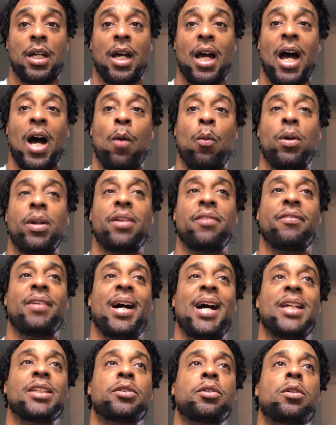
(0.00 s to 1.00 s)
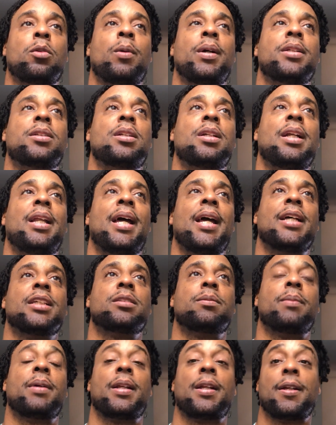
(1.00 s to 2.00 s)
I wouldn't advise you to wait till the last
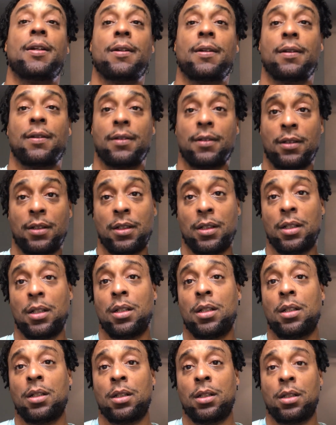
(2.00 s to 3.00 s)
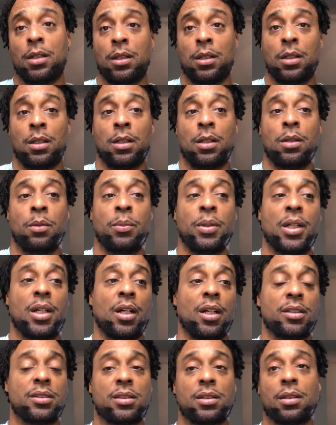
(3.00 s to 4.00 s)
minute,
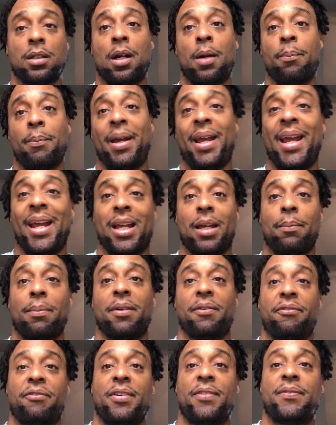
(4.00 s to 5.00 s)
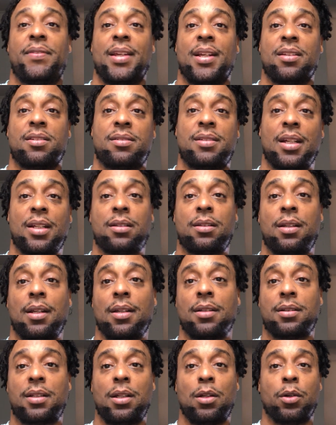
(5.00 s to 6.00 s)
because a man can be 50 and 60 and
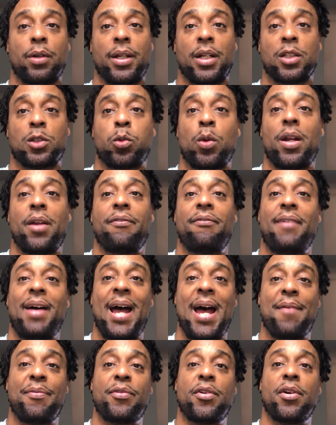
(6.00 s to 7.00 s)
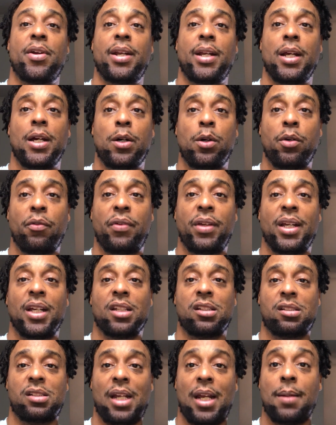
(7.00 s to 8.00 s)
still get a 25, 30-year-old if he in
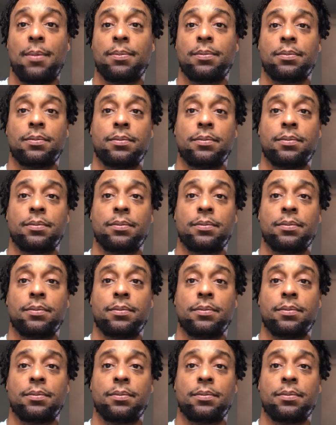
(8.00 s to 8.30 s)
shape.